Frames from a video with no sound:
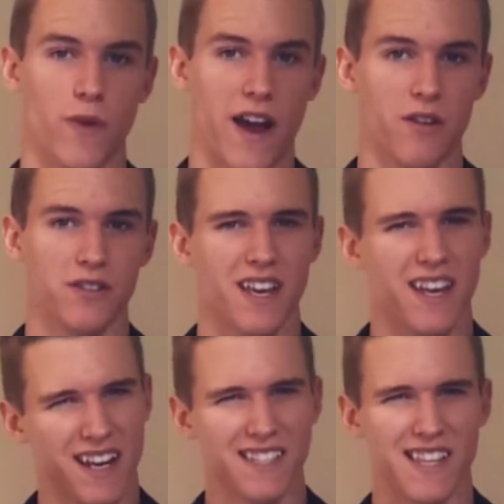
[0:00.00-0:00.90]

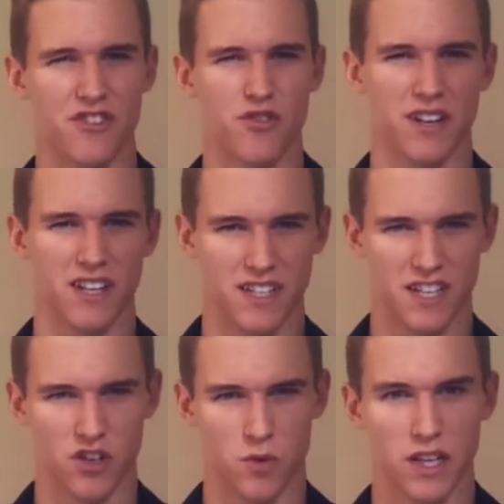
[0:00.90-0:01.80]
rounds, and I see that trend
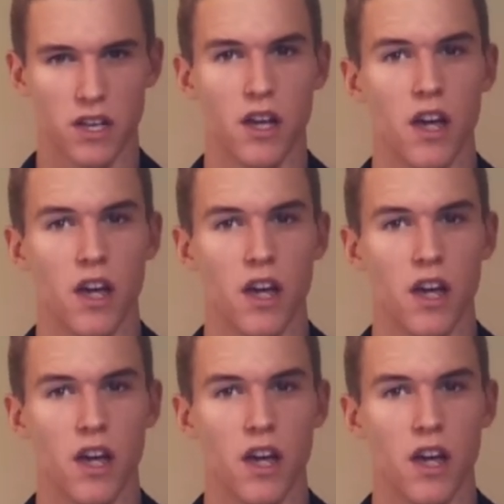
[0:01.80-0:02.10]
continuing.